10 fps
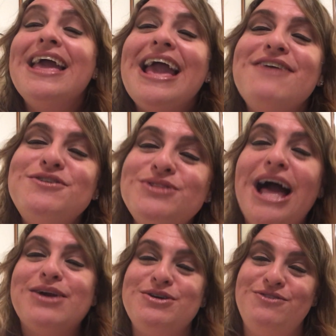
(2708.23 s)
If you
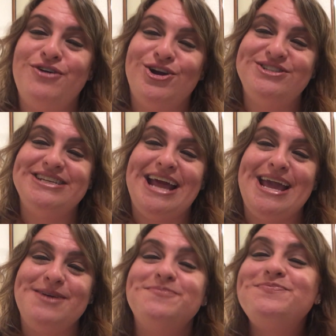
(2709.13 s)
like what you've heard
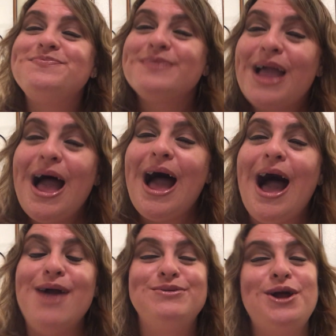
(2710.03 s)
today,
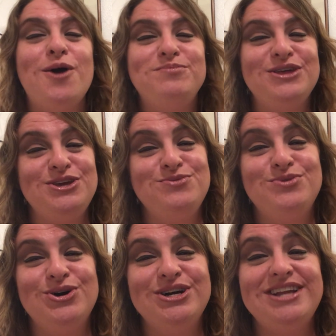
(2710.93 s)
I would hope that you
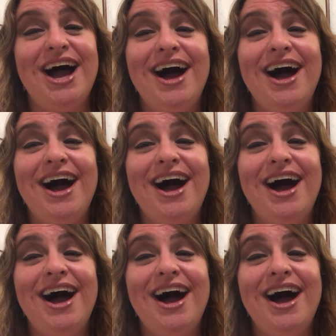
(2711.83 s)
would